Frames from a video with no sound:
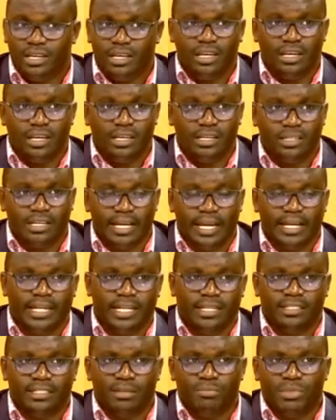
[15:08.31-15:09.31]
And
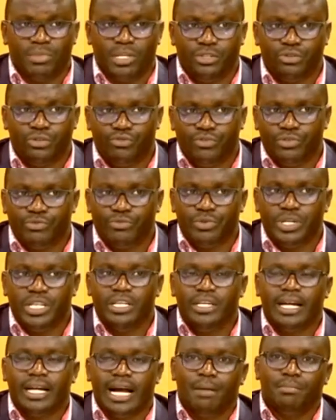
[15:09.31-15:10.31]
unless the ministry
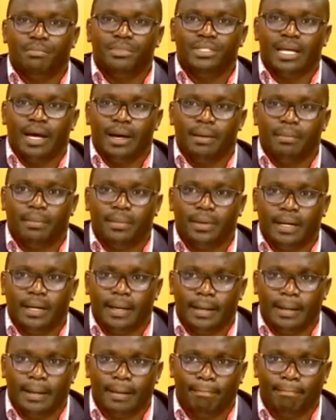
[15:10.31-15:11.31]
really comes up
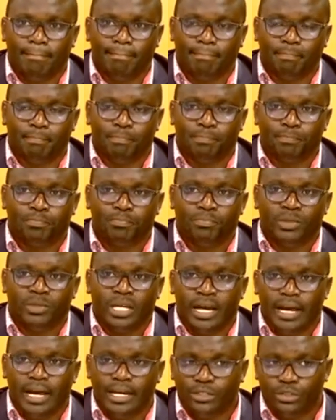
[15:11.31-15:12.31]
um,
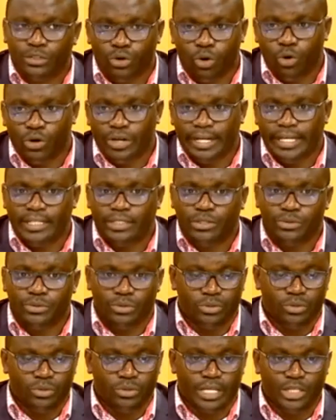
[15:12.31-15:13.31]
hands-on
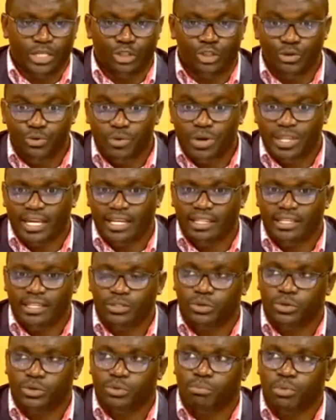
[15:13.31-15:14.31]
to ensure that
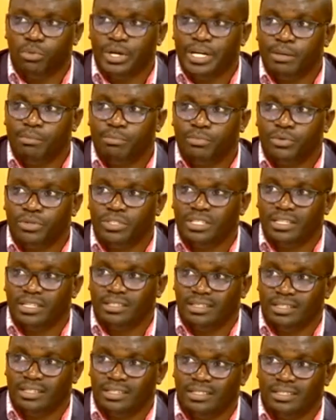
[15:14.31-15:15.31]
this onboarding
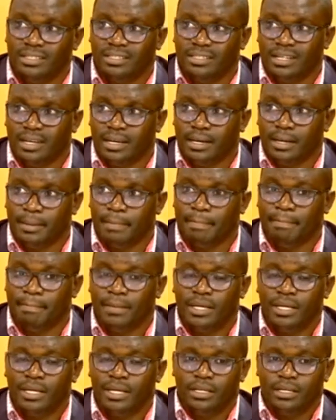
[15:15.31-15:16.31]
process is, um,
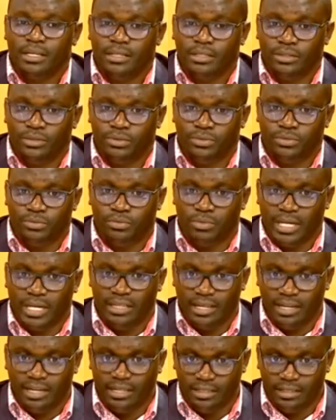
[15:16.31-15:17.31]
is
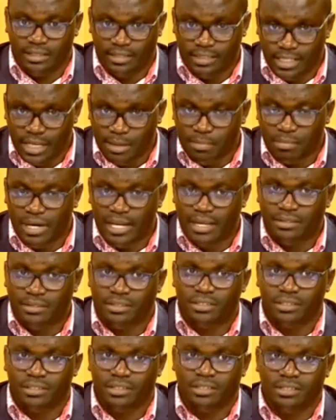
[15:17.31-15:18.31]
one that is
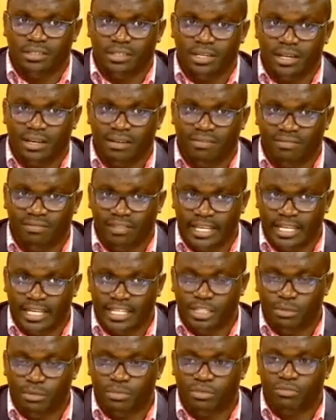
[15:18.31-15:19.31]
seamless, it's uh,
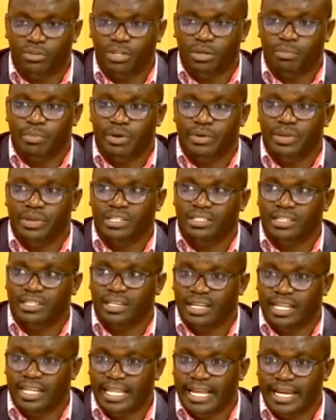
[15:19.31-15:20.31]
flexible for the parents
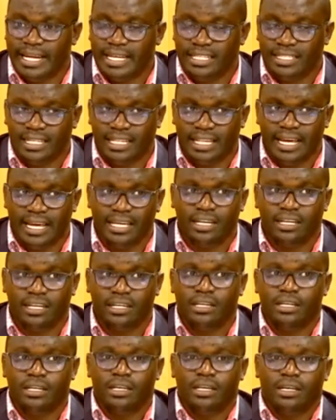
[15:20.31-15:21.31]
and the learners alike,
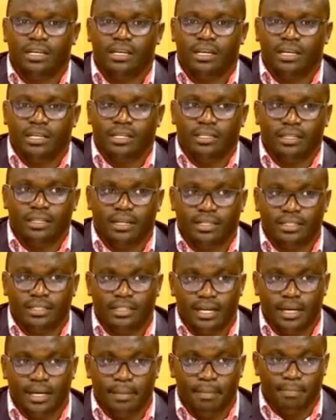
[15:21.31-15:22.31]
and that
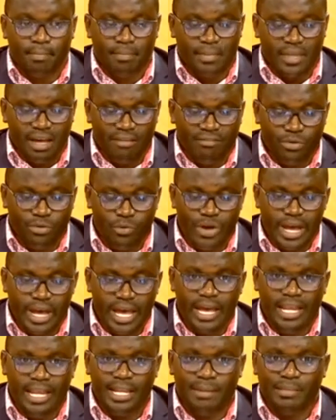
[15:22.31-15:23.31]
um, a few
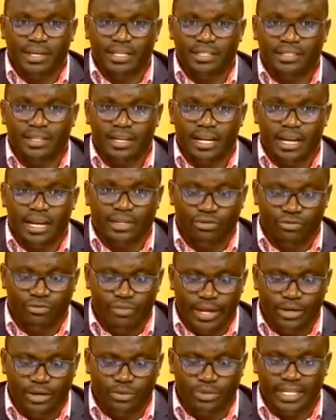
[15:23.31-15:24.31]
elements that are
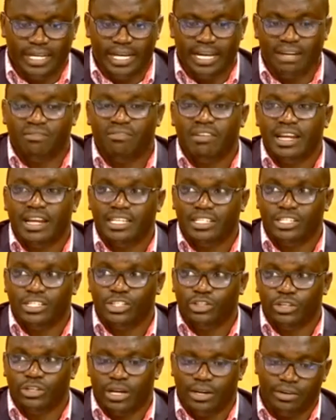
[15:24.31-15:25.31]
trying to take
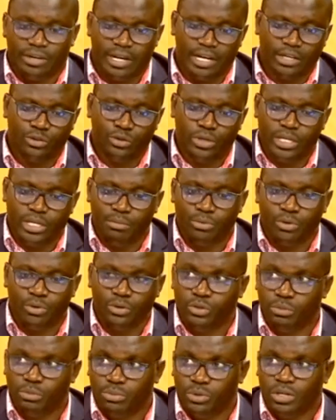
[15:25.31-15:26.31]
advantage are actually
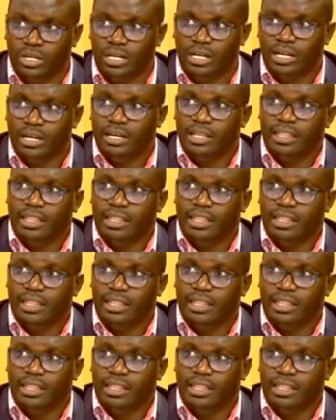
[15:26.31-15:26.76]
brought to book.